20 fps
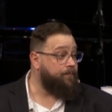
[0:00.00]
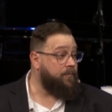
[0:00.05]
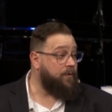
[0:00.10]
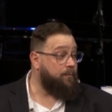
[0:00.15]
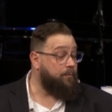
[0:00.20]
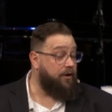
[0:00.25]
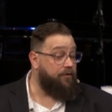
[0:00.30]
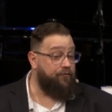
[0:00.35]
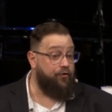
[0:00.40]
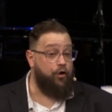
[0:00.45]

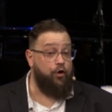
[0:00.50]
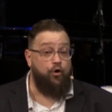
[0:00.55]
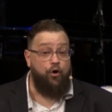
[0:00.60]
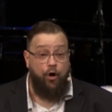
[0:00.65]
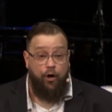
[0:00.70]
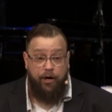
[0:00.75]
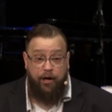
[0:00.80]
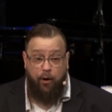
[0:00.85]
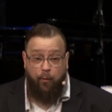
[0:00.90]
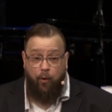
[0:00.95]
But if you
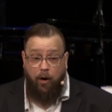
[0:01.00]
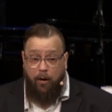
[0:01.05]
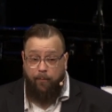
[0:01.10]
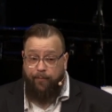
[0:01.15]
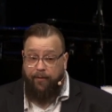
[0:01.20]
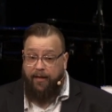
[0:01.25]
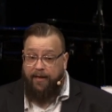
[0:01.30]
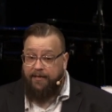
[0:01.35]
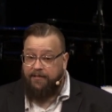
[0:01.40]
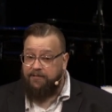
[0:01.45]
go to your
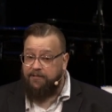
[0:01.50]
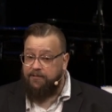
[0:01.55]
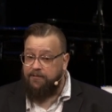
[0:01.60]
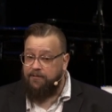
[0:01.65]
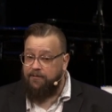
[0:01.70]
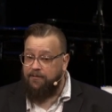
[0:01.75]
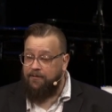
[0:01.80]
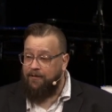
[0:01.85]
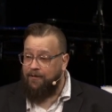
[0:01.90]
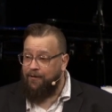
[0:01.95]
workplace,
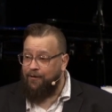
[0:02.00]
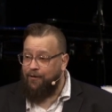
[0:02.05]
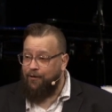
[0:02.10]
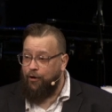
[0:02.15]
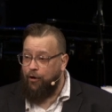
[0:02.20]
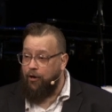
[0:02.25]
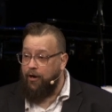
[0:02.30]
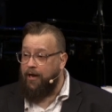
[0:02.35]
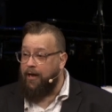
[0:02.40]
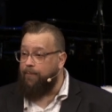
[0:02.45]

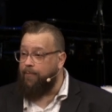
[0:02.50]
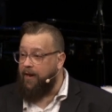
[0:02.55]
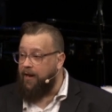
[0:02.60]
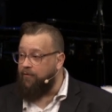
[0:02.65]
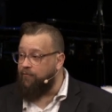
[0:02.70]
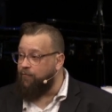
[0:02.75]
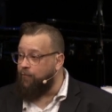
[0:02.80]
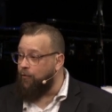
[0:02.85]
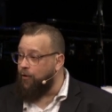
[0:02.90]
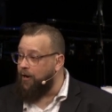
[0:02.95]
you're going to get
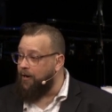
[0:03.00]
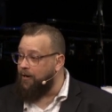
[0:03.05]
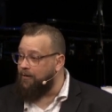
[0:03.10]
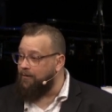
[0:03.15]
paid for it.